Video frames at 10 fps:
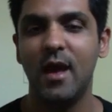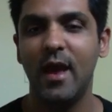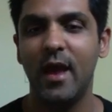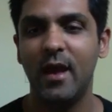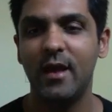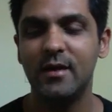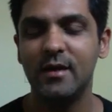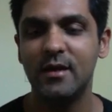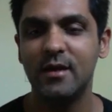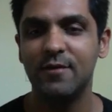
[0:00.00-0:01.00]
and
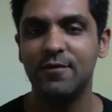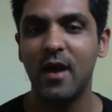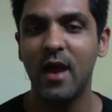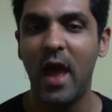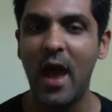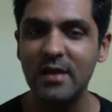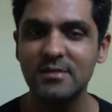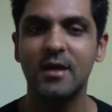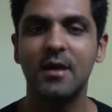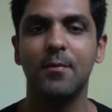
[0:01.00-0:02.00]
if I
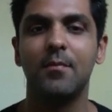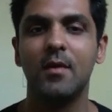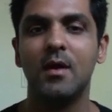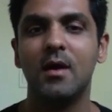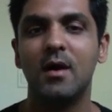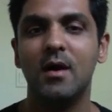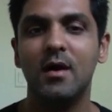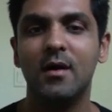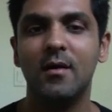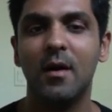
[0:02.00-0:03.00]
ask him
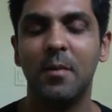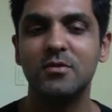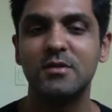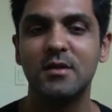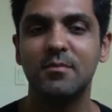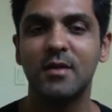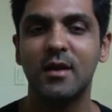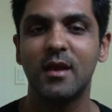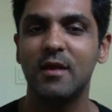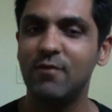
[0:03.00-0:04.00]
about something,
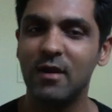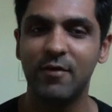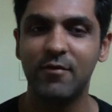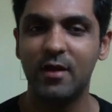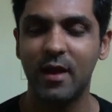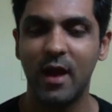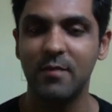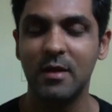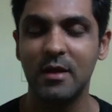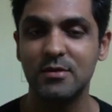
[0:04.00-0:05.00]
he will never deny
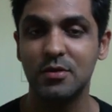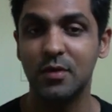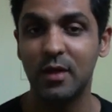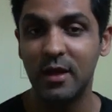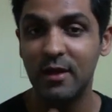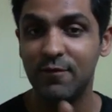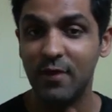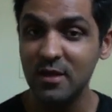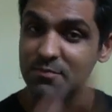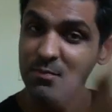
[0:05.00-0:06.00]
me. So he
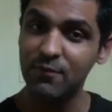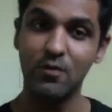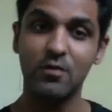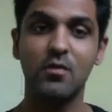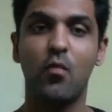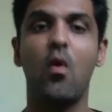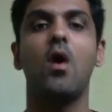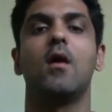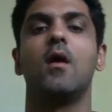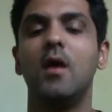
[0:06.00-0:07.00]
went before the
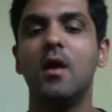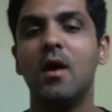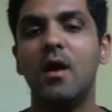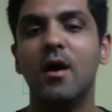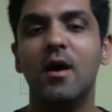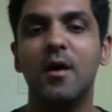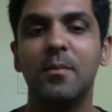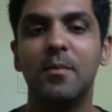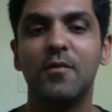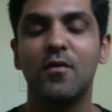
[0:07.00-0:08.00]
war,
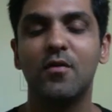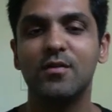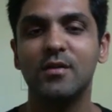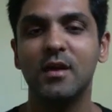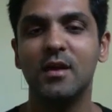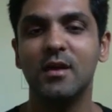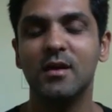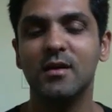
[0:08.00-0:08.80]
before the